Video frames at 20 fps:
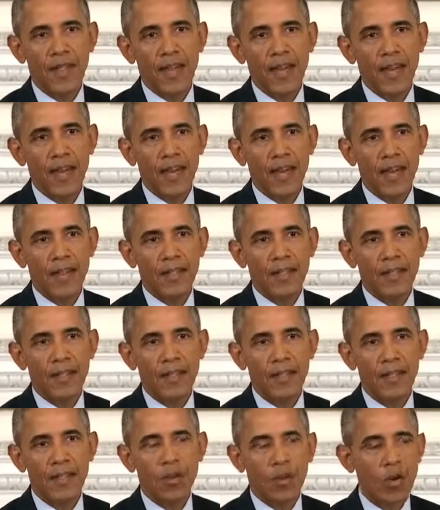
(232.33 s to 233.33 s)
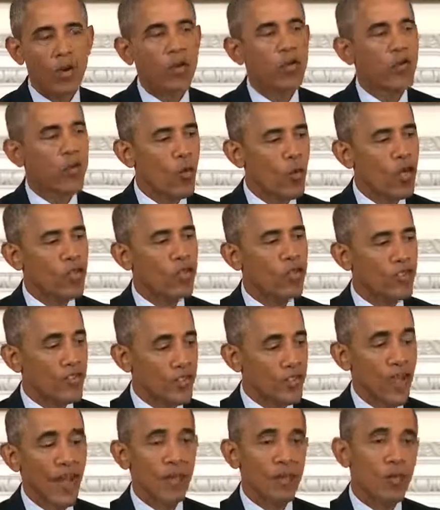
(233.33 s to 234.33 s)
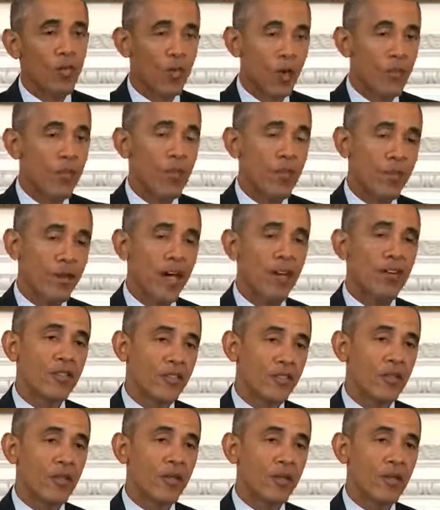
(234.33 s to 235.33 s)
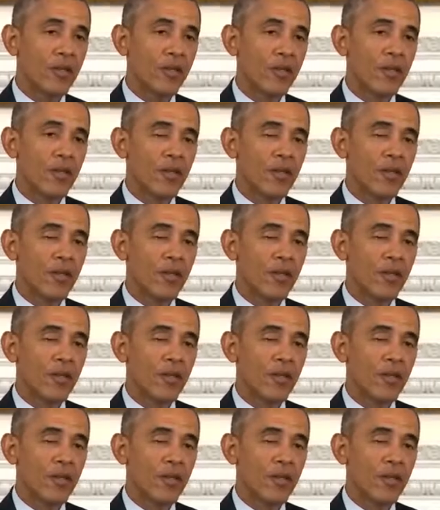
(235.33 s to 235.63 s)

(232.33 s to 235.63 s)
And in order for it to stop, we're prepared to